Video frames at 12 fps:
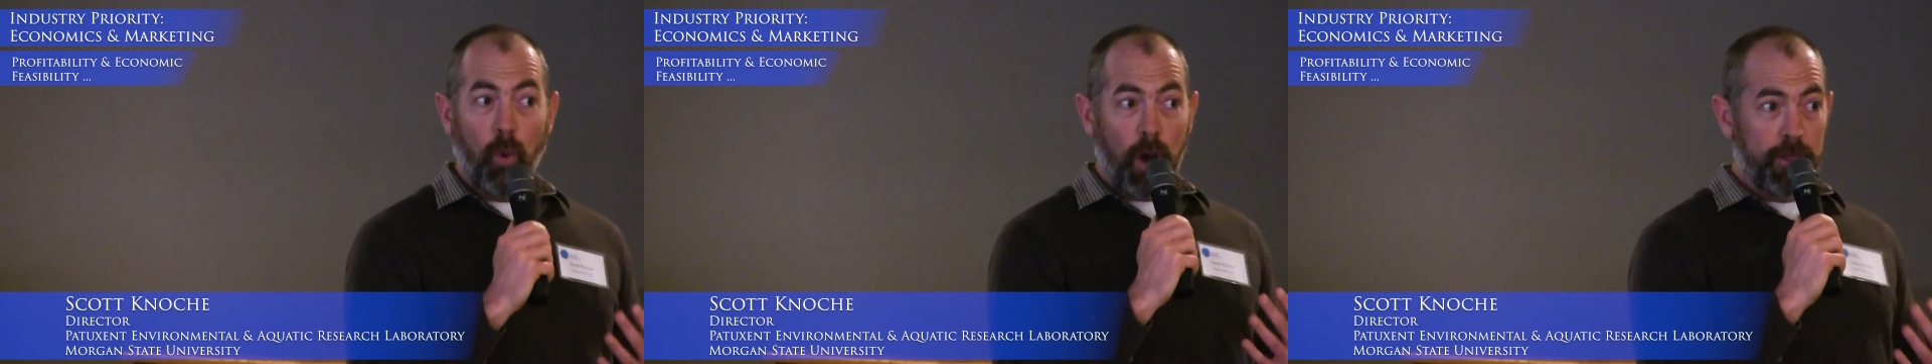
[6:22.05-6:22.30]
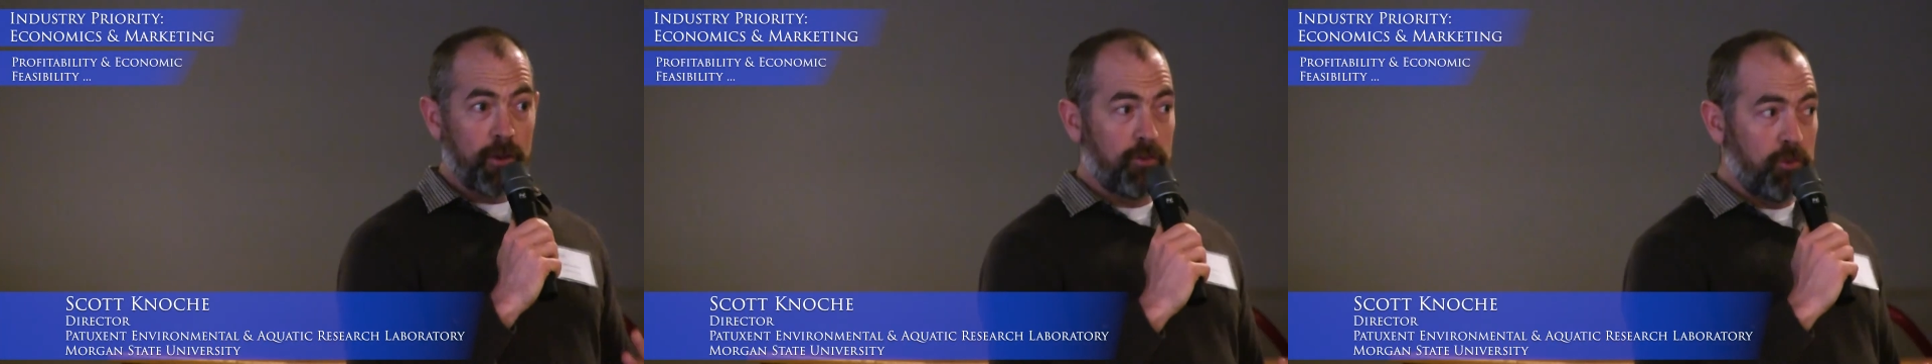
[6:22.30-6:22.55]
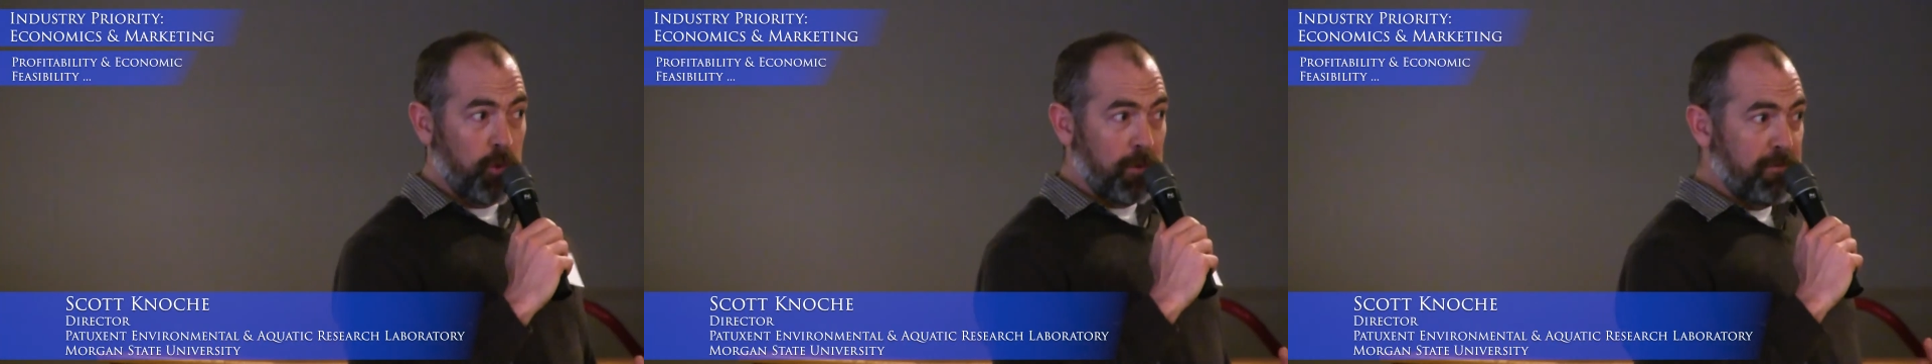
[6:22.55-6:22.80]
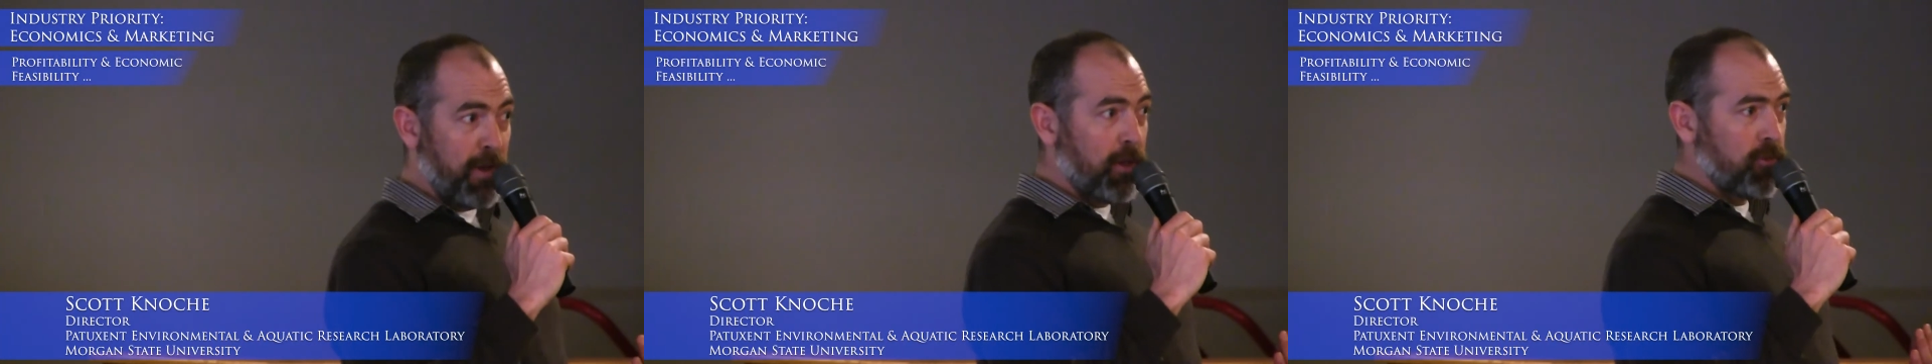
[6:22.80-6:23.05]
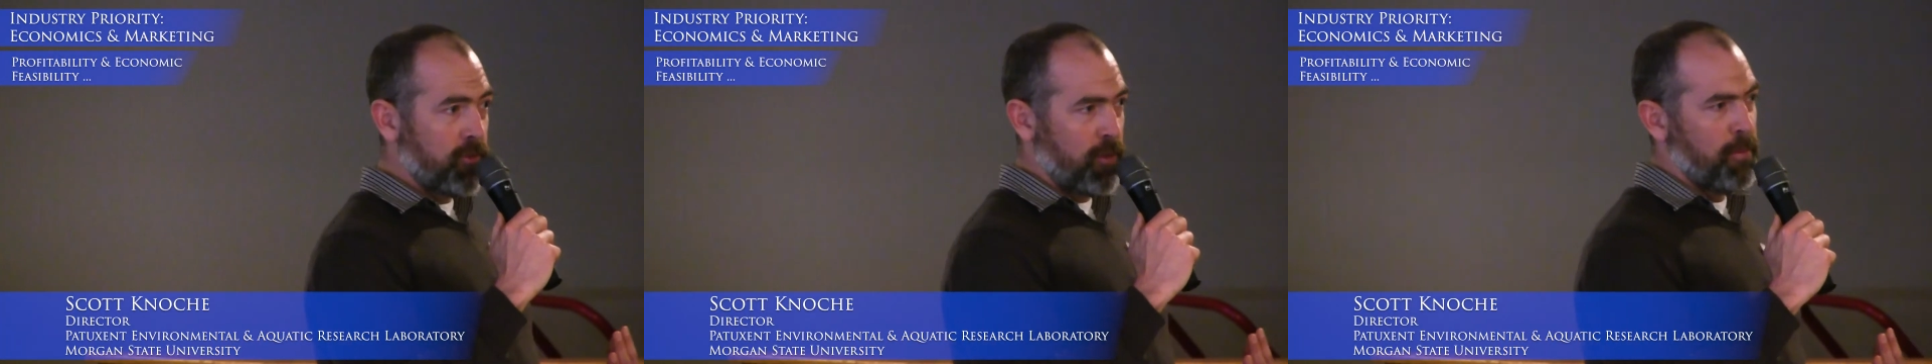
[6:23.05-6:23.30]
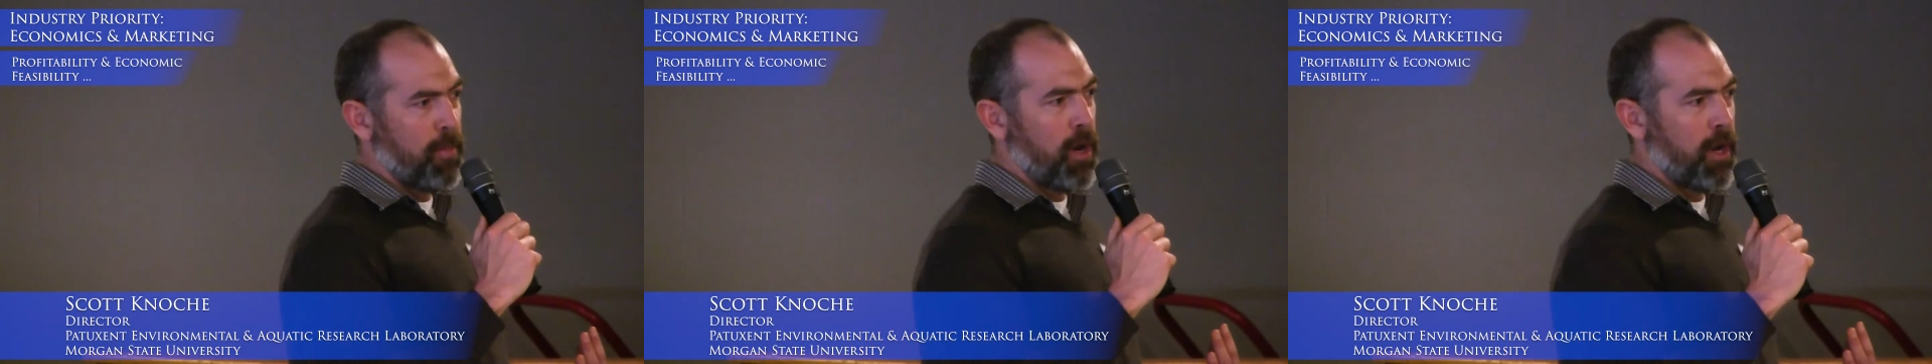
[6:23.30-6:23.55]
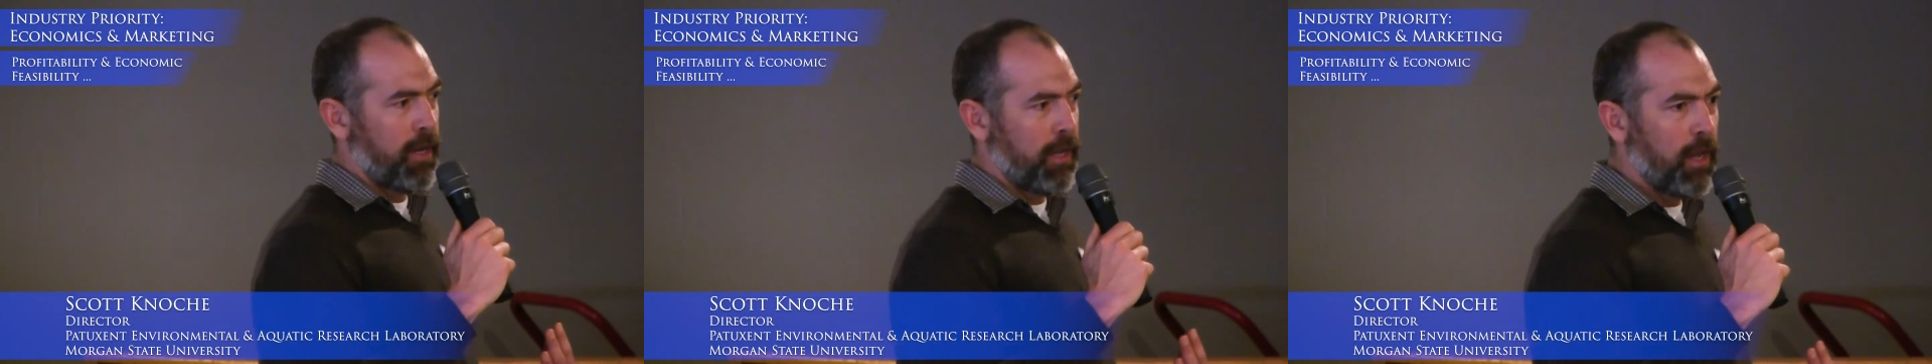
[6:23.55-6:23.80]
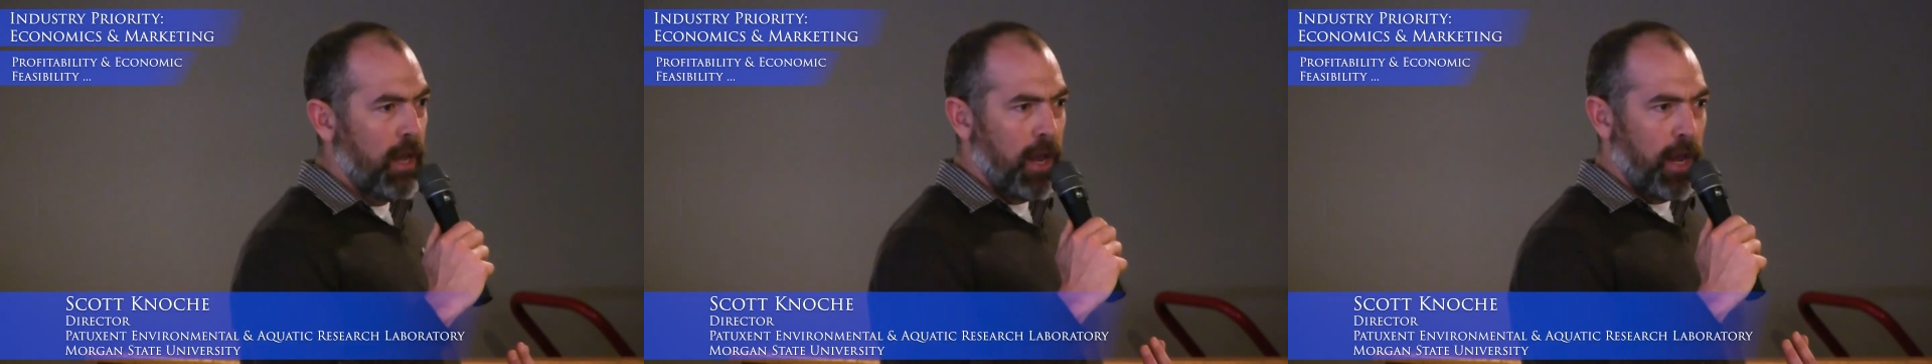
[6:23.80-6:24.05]
whether to invest the
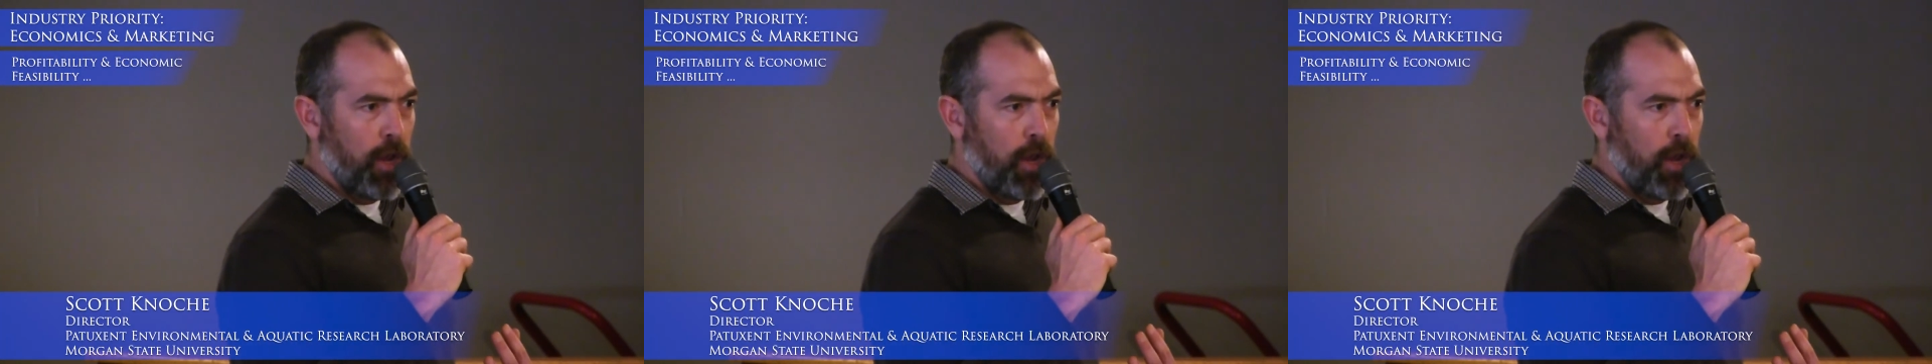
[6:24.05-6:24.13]
money